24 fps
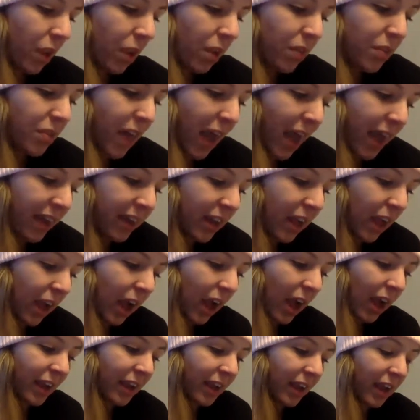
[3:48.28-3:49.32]
Then
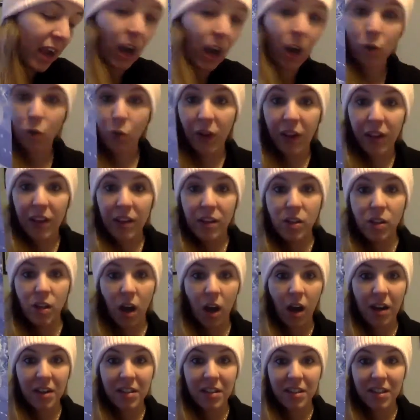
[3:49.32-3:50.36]
I really
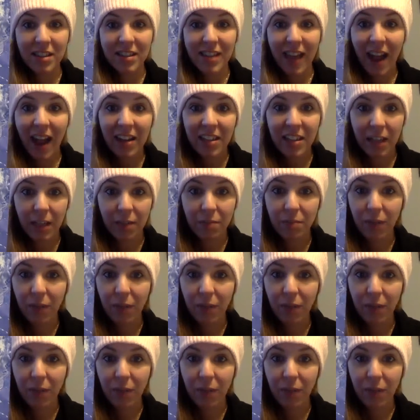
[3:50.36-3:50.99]
saw the tacting.